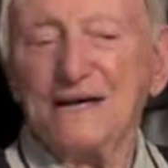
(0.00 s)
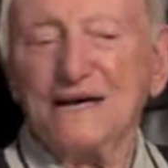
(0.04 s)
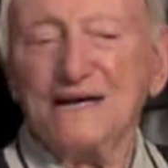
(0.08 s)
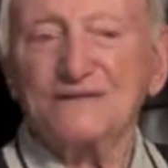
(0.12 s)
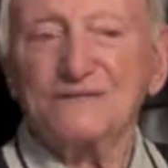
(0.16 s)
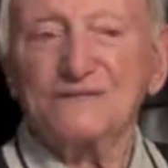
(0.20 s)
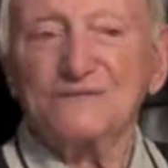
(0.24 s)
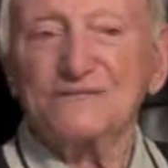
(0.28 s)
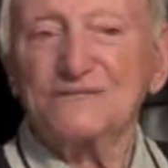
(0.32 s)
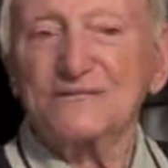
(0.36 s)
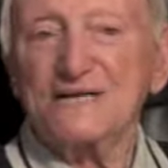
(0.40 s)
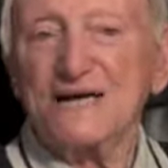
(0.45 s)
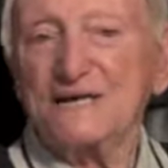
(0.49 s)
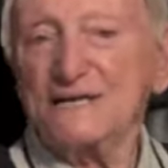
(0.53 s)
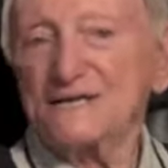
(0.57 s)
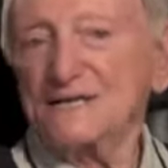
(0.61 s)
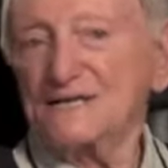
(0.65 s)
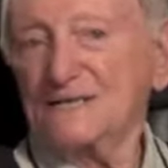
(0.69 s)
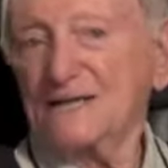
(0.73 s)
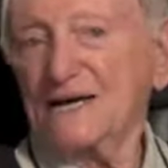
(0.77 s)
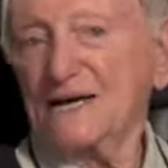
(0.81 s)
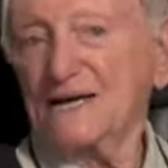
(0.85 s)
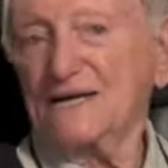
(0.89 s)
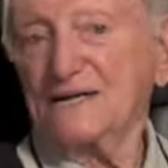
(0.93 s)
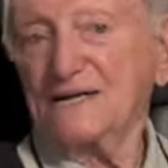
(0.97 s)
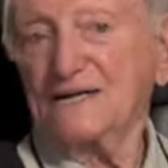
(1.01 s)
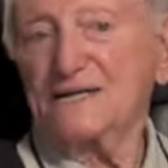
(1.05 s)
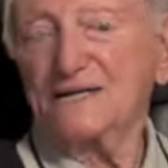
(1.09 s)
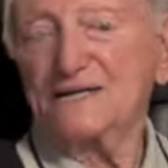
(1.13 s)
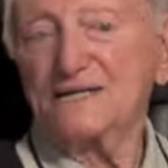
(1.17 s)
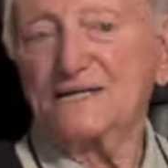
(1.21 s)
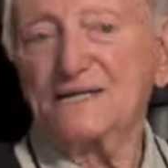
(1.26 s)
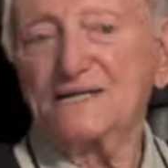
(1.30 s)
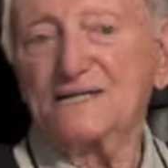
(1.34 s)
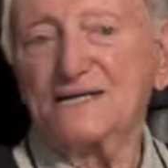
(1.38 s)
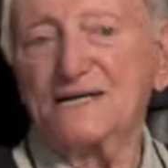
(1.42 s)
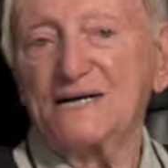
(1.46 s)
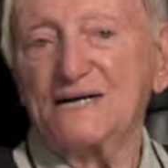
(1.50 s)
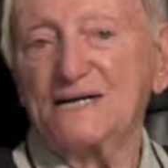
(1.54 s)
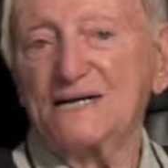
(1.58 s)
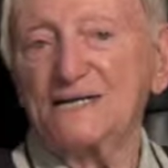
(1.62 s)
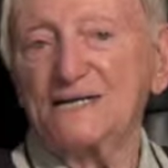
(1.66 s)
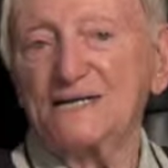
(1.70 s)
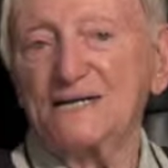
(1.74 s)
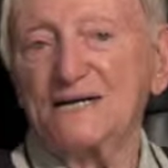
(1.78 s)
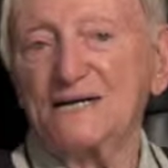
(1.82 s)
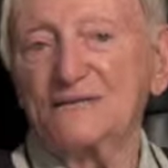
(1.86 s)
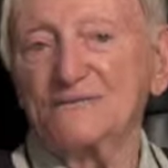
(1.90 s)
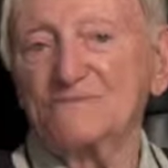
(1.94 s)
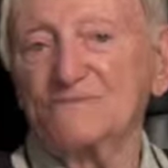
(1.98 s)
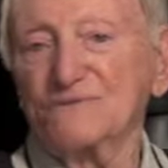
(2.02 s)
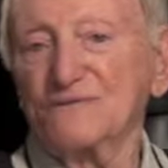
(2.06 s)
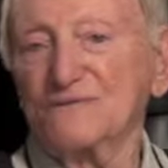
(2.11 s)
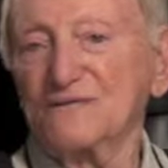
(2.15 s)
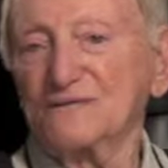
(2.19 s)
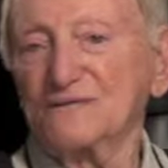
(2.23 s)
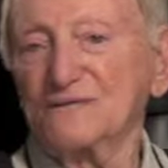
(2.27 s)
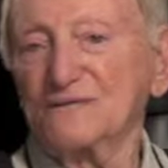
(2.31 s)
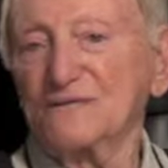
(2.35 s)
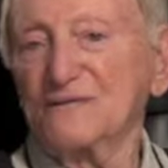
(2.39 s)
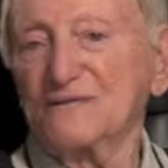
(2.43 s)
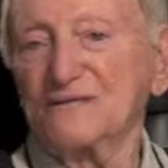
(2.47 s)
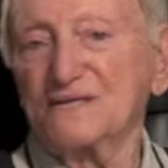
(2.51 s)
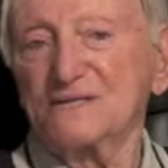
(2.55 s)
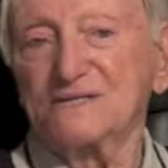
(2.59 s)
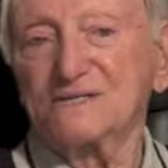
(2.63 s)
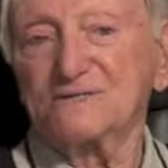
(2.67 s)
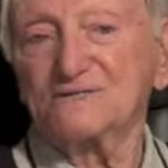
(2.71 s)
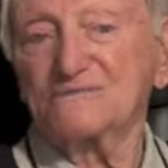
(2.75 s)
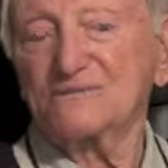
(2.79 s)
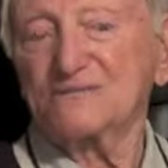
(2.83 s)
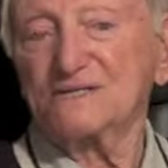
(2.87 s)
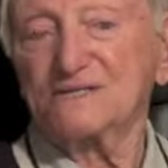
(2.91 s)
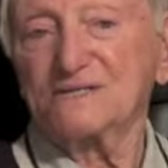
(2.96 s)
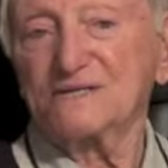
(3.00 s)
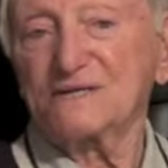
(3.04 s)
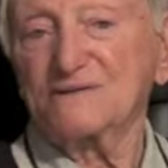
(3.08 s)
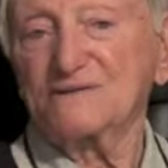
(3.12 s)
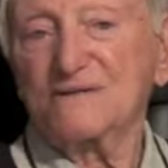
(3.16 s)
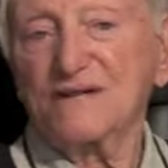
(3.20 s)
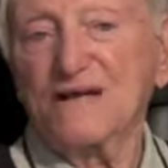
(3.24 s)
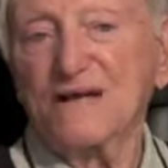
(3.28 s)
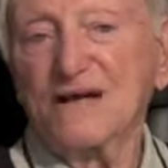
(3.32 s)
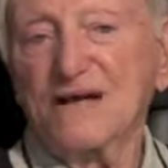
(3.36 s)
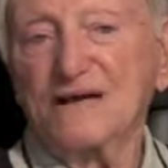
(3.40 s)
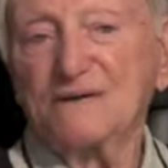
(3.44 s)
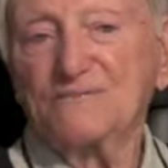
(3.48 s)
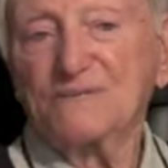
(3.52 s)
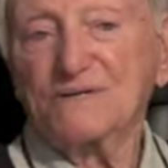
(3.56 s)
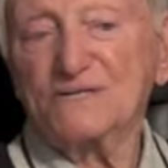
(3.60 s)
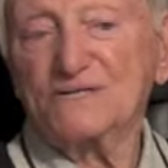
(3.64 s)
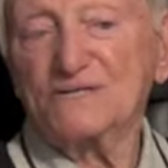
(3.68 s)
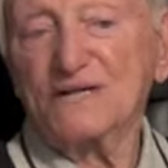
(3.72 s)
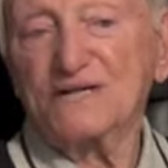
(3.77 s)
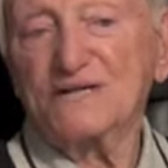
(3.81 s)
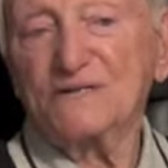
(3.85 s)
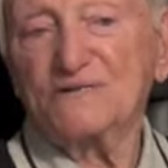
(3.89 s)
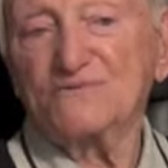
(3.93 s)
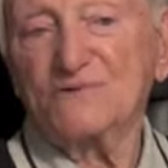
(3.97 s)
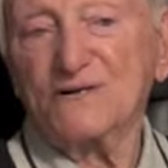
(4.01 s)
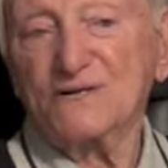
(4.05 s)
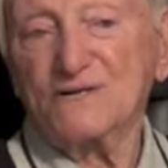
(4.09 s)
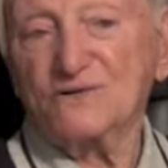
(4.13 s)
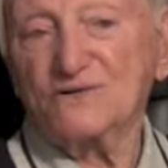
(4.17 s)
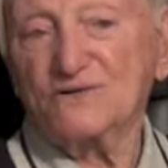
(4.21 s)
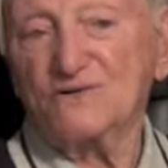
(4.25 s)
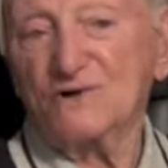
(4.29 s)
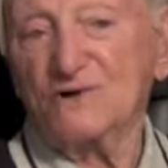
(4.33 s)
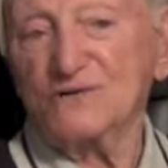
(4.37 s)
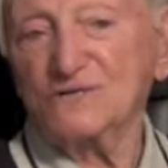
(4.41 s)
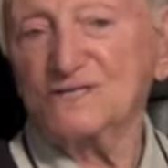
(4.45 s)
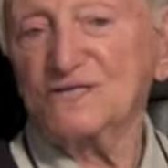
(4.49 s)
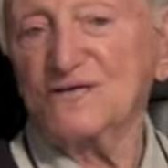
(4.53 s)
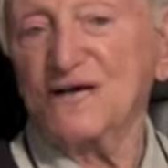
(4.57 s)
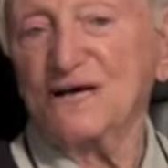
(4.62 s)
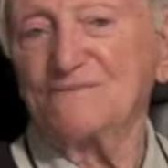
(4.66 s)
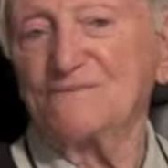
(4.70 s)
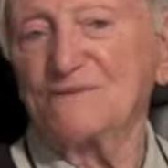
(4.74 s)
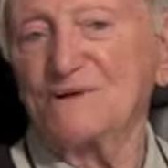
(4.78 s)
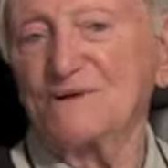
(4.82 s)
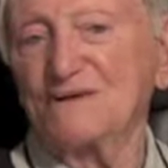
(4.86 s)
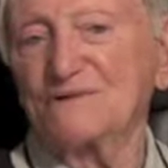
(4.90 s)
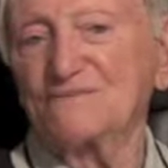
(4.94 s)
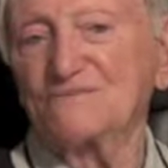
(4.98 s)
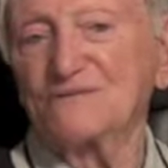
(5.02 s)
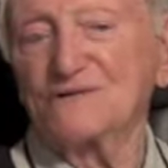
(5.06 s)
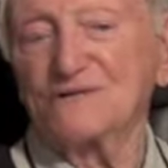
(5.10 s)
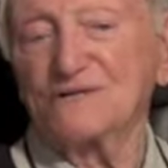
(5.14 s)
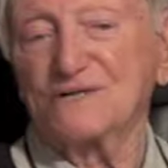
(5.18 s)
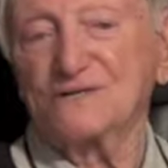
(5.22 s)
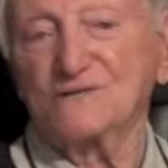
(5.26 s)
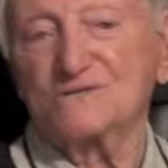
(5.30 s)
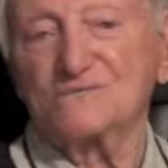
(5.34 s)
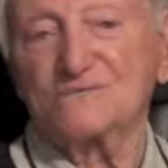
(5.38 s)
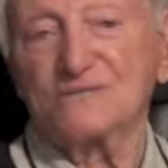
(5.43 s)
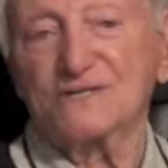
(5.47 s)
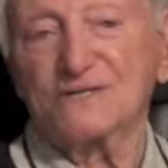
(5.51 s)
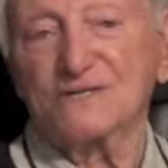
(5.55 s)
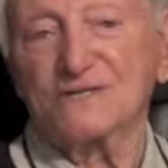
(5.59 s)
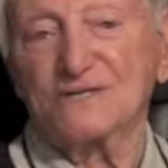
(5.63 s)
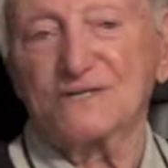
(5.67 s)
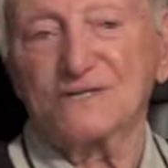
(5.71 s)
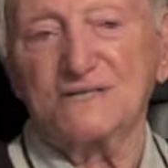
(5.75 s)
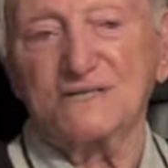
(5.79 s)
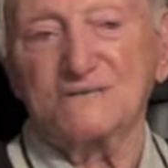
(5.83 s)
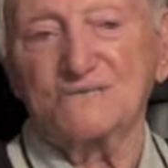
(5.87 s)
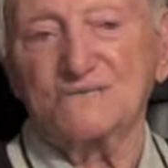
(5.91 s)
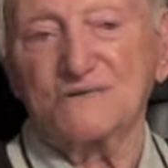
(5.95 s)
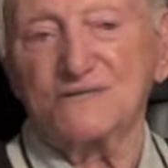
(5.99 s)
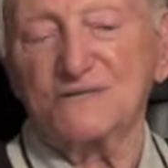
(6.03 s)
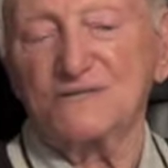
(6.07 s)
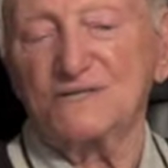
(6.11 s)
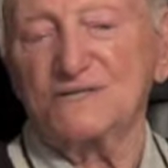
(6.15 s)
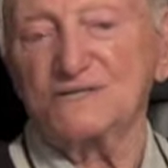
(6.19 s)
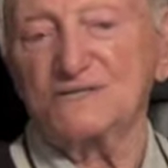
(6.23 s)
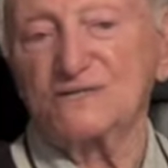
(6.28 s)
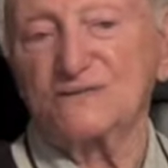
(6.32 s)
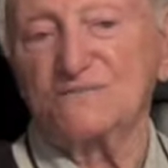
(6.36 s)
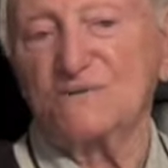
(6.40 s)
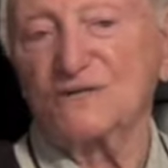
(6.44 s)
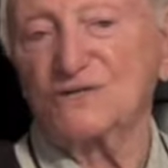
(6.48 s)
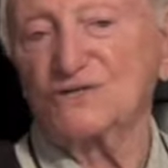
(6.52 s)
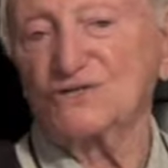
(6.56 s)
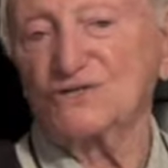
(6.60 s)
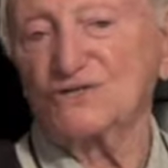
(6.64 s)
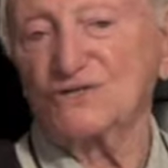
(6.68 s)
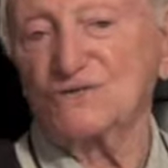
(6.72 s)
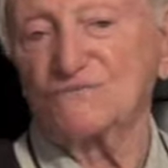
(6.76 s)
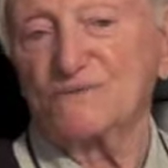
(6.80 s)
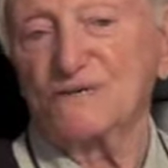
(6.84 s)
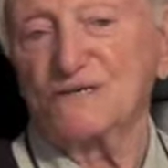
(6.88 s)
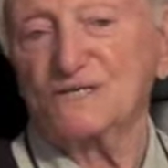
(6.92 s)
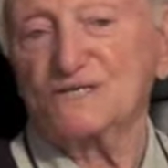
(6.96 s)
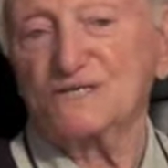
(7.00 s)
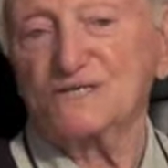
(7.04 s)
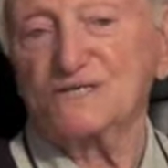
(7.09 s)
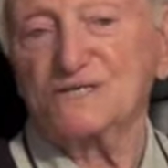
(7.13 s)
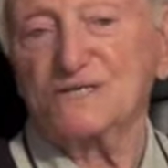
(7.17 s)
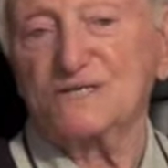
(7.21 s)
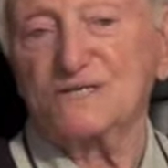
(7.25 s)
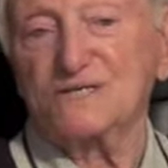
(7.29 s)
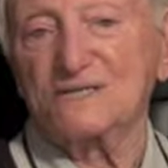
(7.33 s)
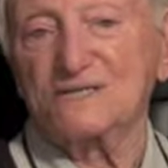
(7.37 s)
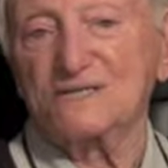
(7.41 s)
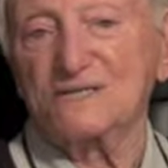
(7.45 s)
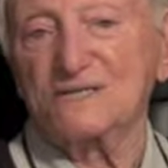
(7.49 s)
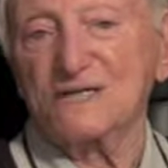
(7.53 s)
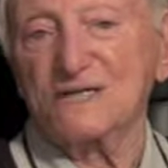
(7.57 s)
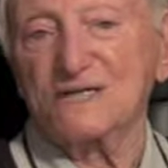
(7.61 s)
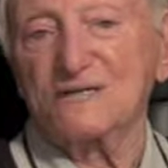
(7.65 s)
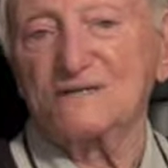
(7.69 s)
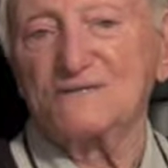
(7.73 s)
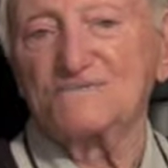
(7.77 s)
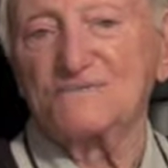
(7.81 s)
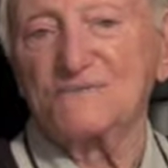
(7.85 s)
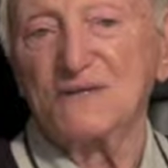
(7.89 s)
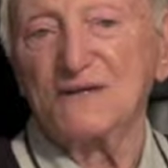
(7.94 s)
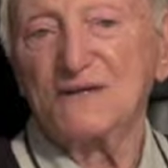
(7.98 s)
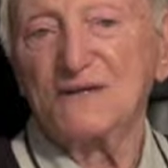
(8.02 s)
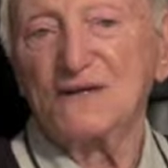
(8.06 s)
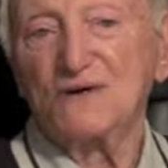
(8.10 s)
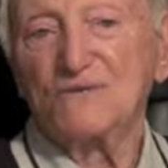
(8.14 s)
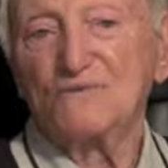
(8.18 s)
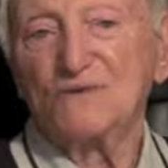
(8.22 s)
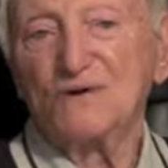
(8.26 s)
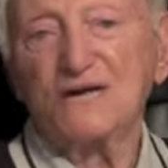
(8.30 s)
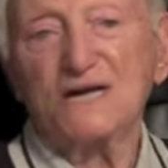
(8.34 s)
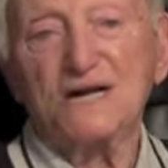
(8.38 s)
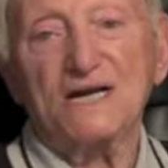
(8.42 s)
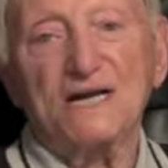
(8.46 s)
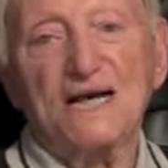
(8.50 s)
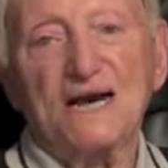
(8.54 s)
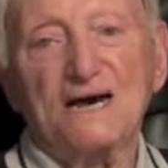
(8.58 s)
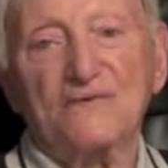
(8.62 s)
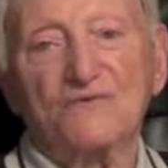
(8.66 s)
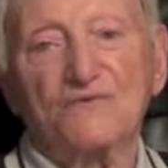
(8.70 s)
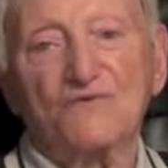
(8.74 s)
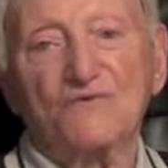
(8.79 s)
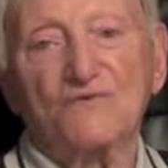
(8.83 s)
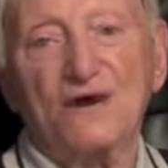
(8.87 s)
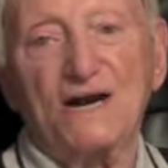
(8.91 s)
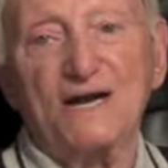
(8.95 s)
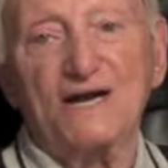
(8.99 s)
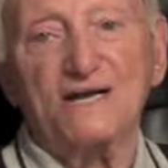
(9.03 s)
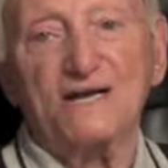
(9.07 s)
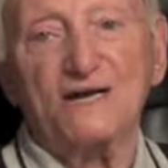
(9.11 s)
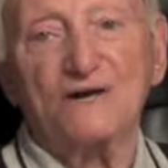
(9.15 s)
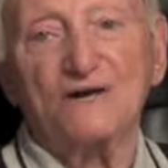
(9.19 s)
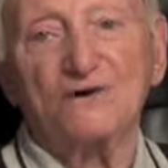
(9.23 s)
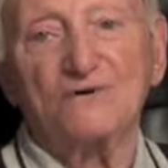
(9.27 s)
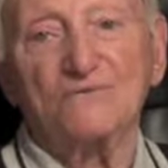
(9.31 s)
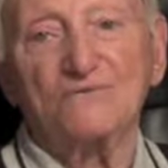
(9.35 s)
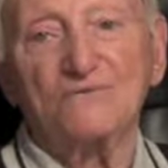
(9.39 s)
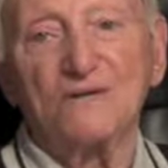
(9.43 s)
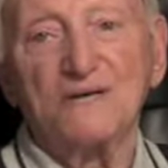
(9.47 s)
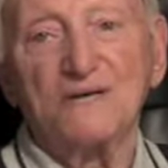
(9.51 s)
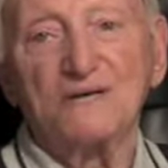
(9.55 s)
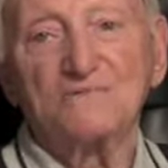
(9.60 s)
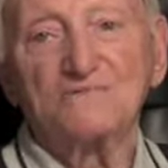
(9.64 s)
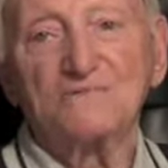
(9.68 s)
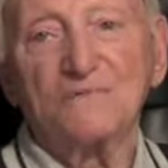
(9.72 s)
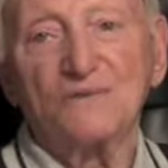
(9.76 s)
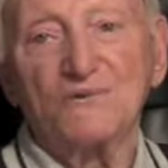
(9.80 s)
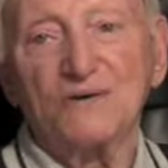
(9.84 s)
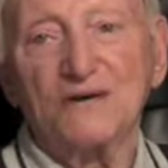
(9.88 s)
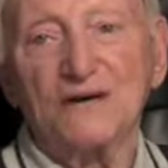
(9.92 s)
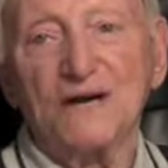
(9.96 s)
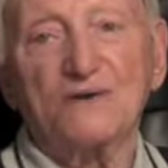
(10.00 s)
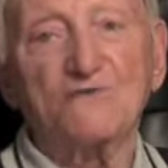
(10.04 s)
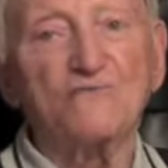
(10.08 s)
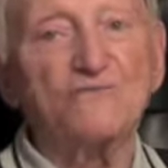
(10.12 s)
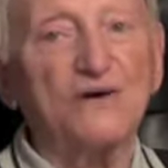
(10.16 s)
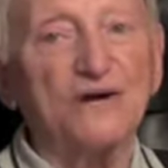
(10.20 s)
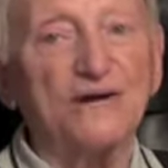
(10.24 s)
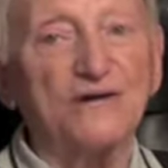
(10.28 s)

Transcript: And it was that, that on and on and on with, uh, with uh, but then the Red Cross came in with a, with a, with some instruments, and uh, we didn't have a radio, but we had